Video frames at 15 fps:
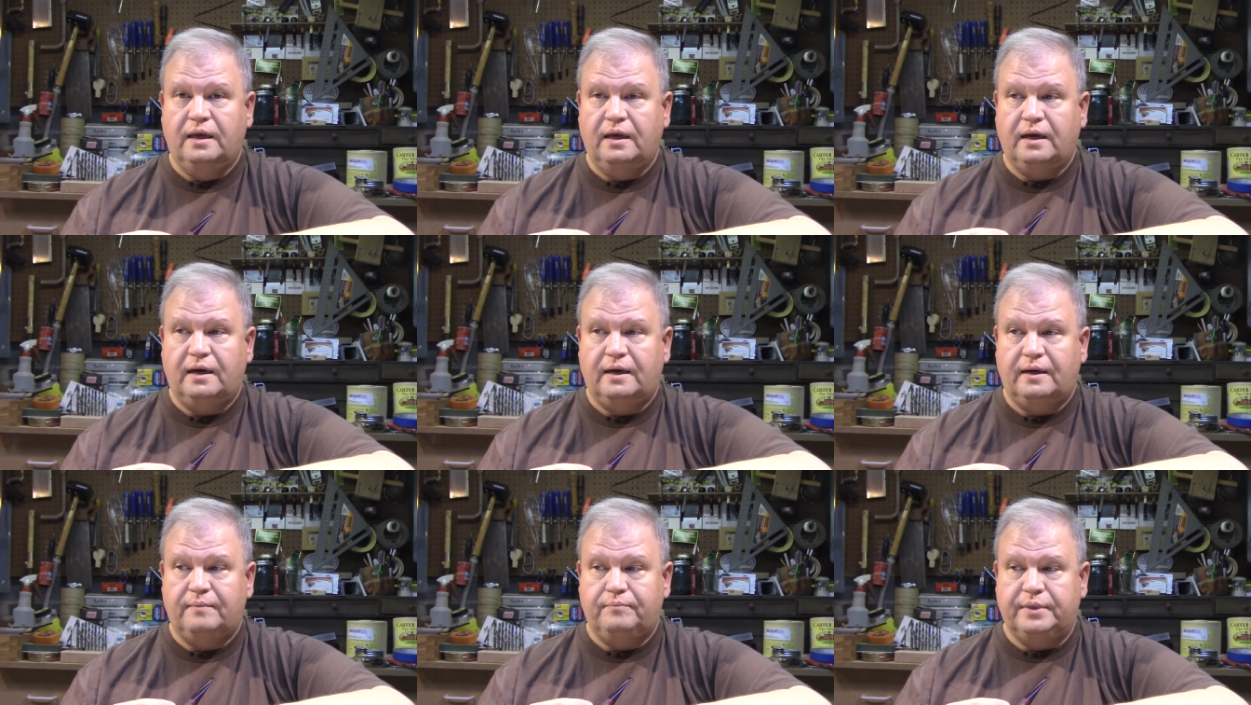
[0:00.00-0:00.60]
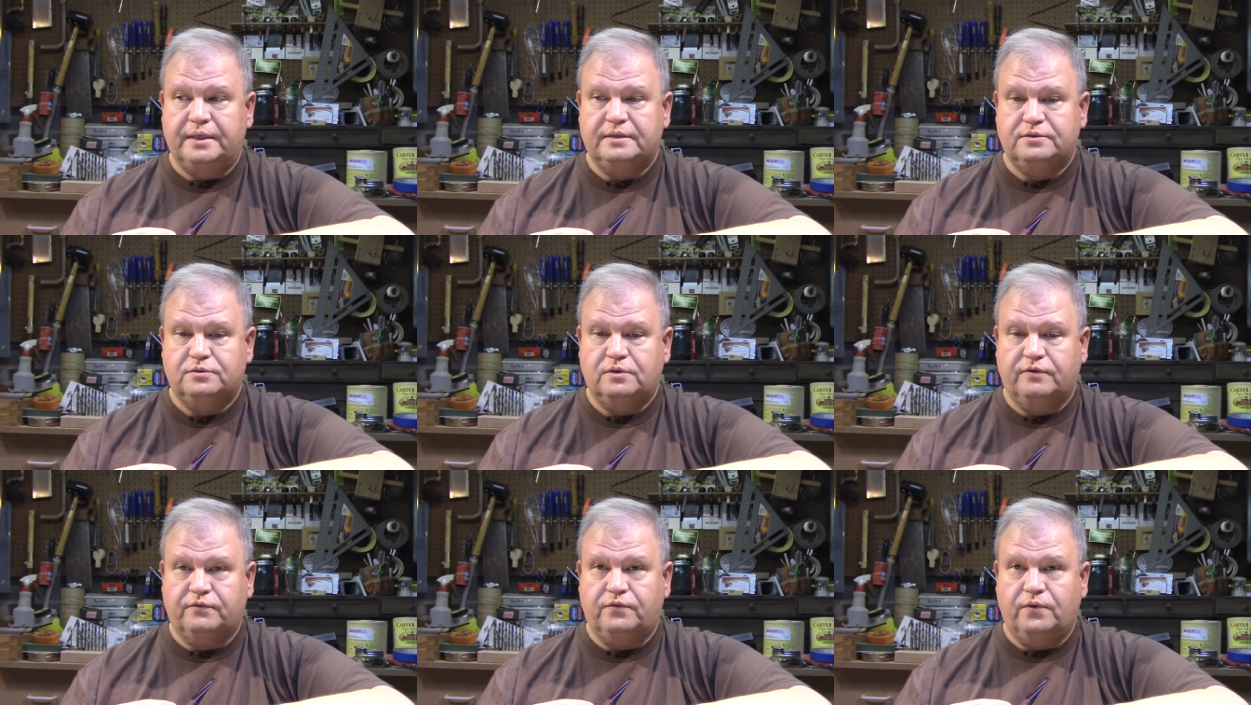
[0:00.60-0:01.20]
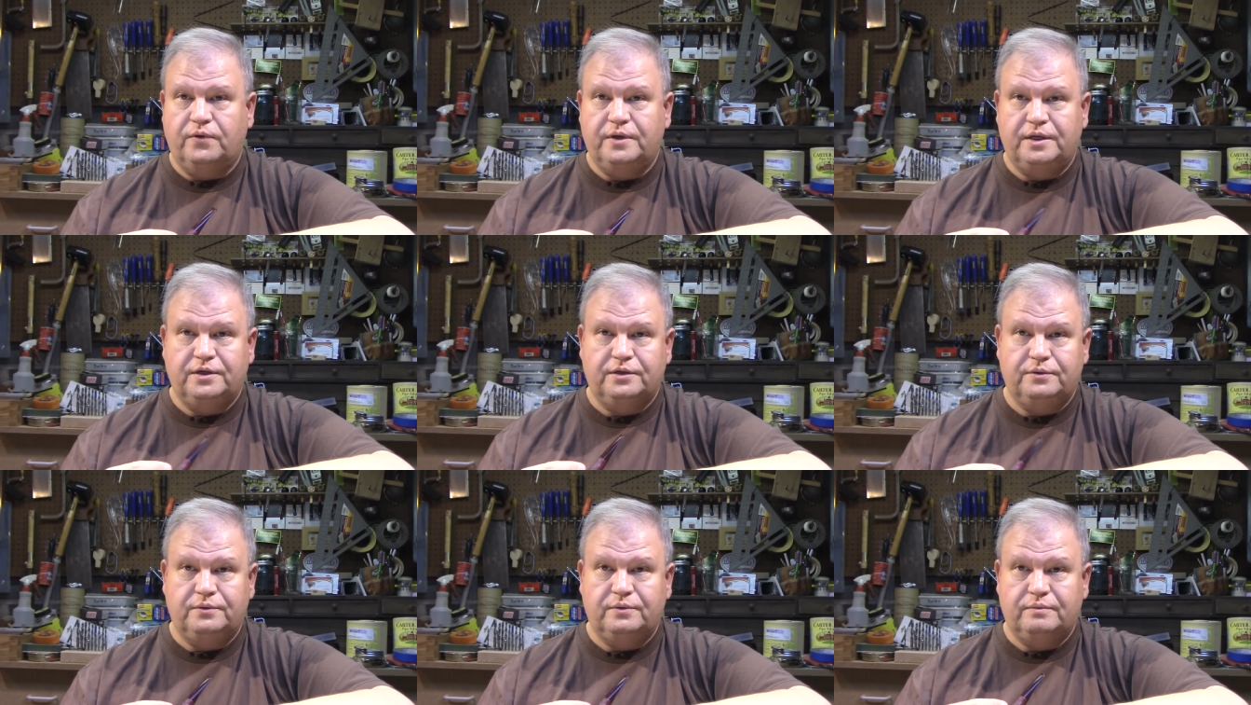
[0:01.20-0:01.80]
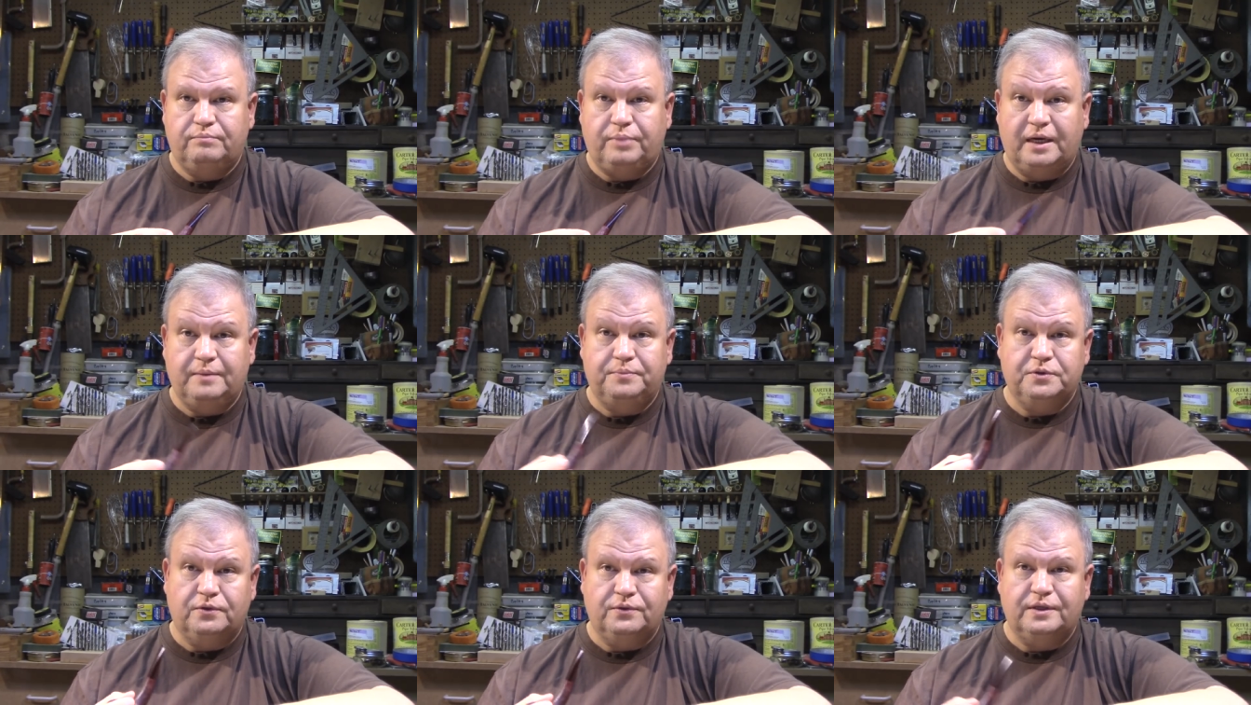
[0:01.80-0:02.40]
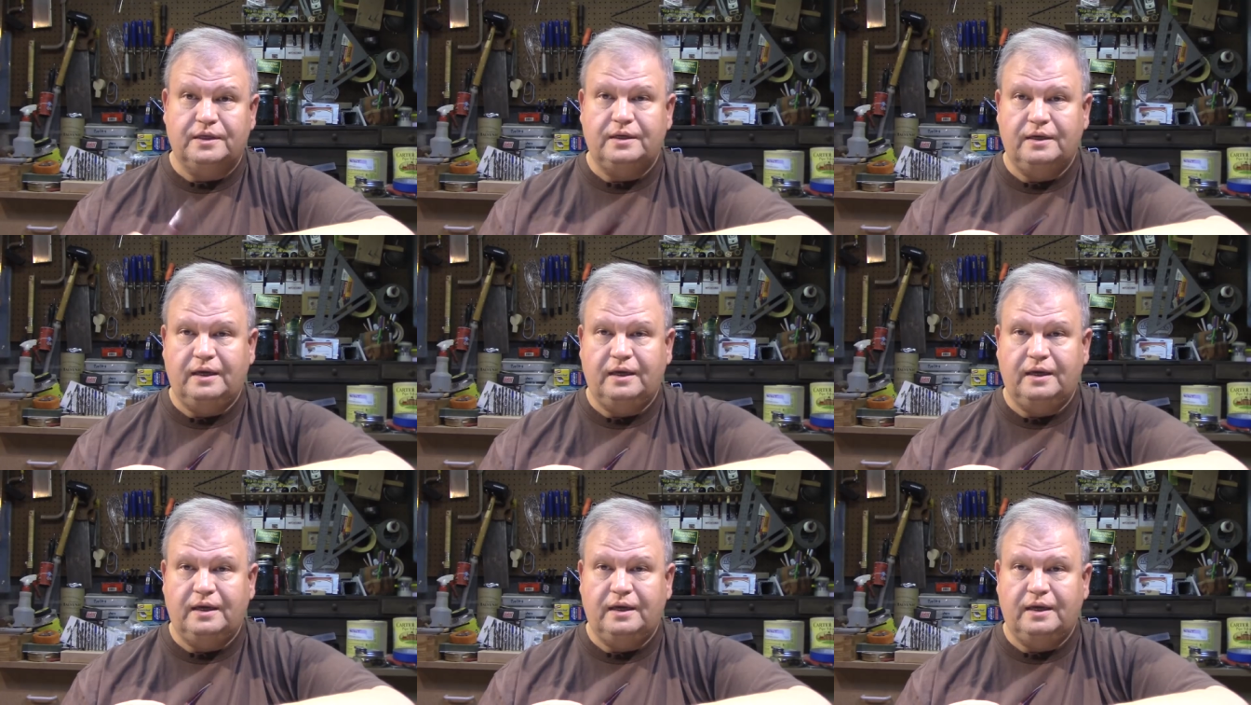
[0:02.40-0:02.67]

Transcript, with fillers: uh, but it's sort of grown into pipes only.